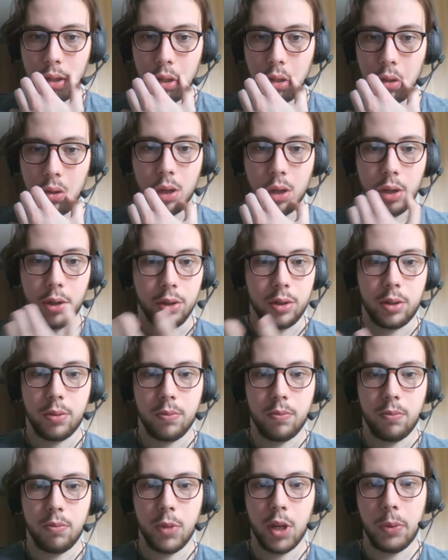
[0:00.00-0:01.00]
Who knows,
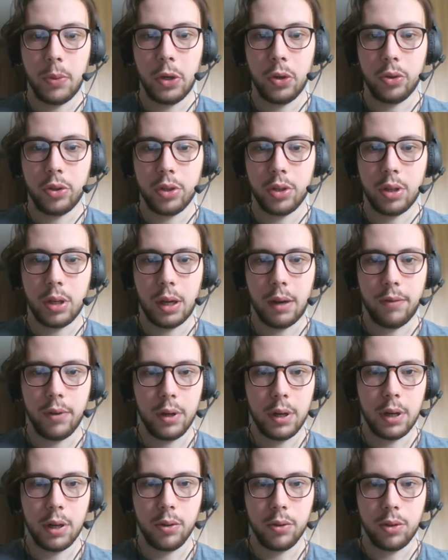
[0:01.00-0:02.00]
maybe you're just having
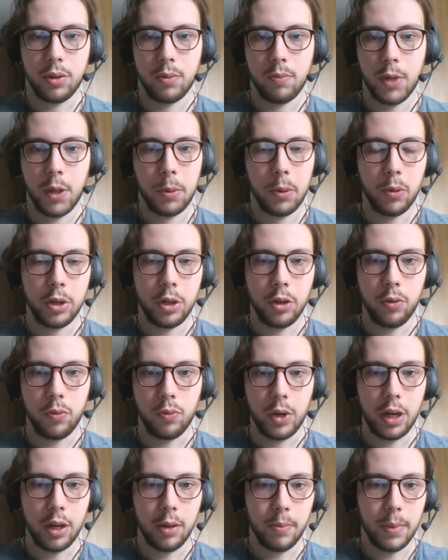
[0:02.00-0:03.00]
doubts. Maybe when you
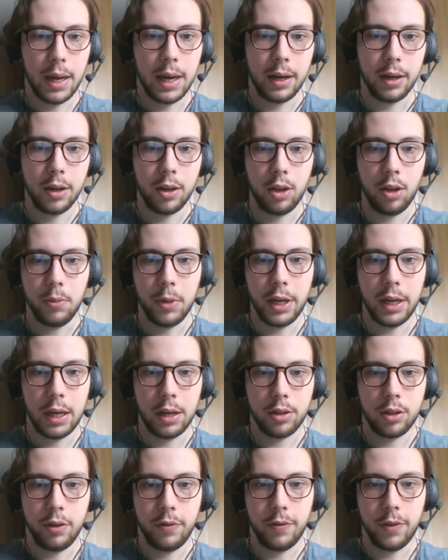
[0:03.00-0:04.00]
read it back, you might
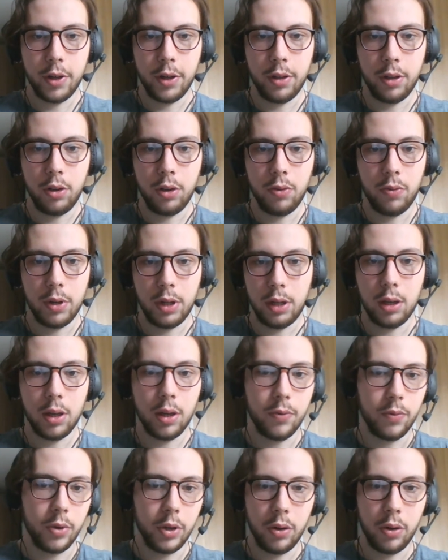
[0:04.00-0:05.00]
actually find that you really
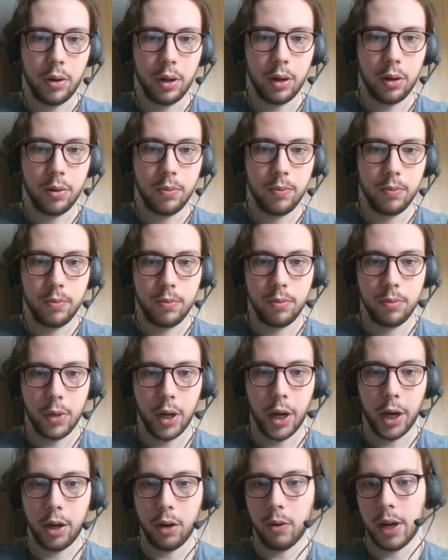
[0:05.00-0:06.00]
love what you did.
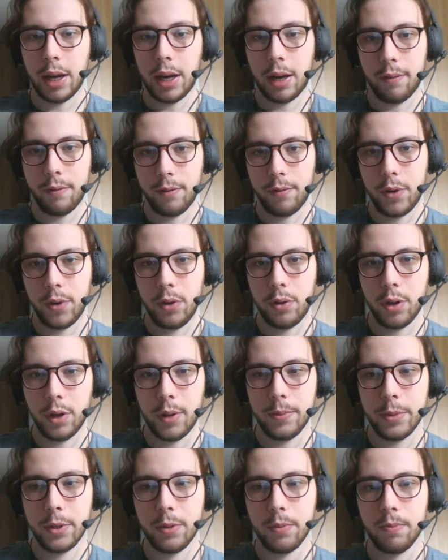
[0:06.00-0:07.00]
I know I have a few
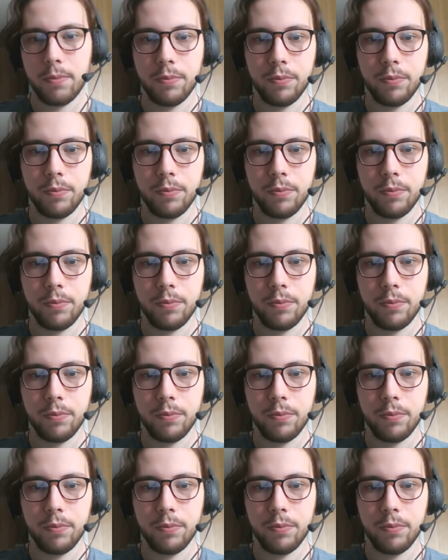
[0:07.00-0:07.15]
times.